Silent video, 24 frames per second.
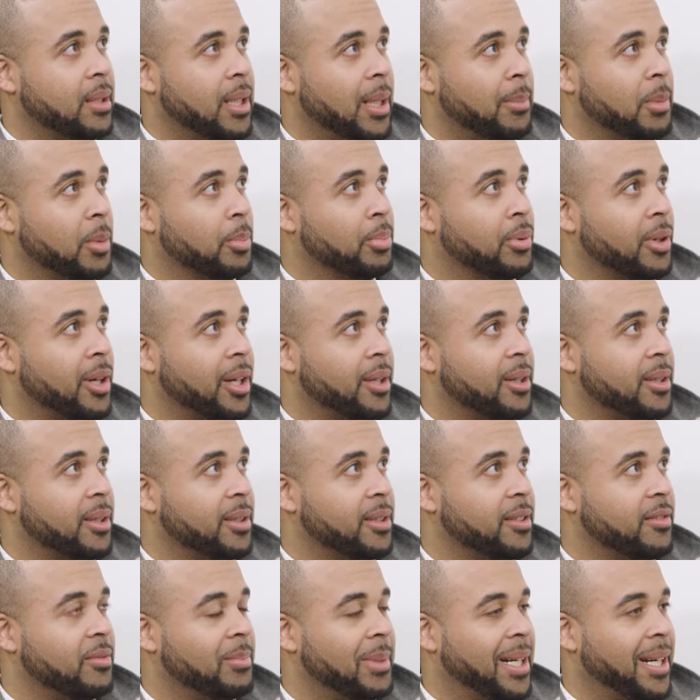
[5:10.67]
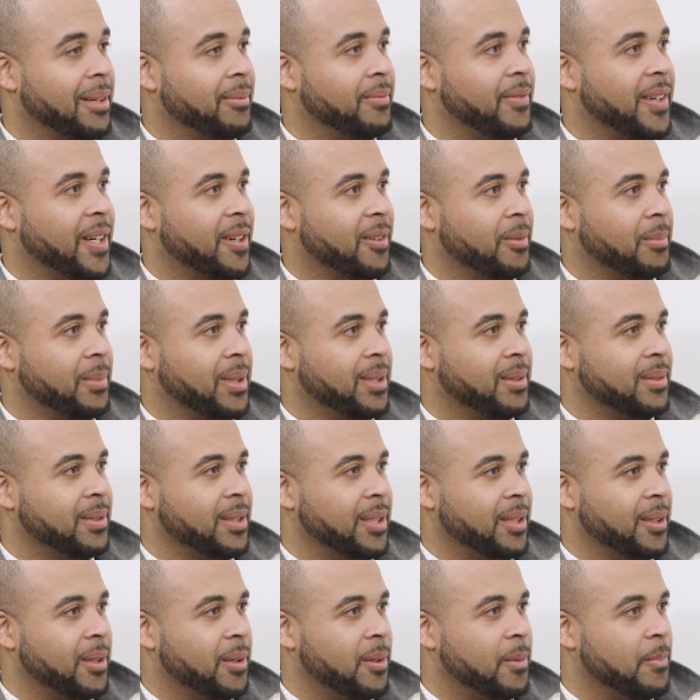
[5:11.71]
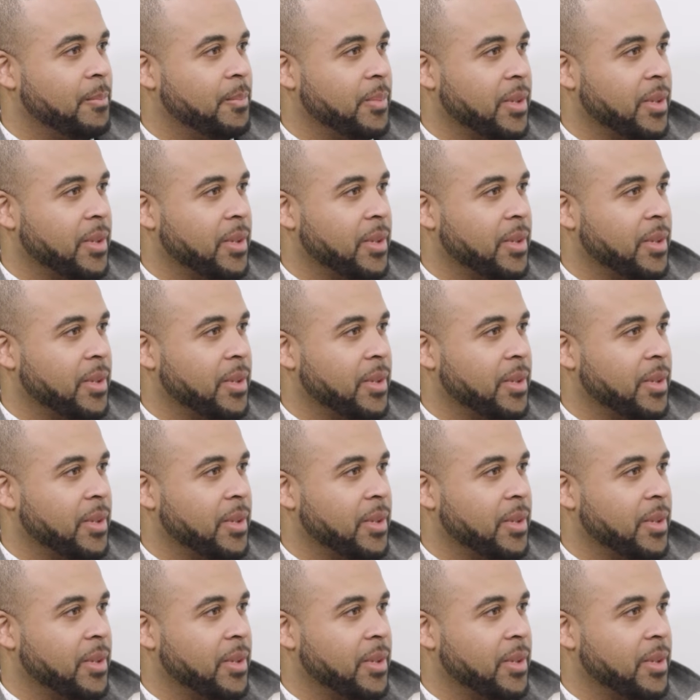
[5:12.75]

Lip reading: I'm a product of my environment. You know,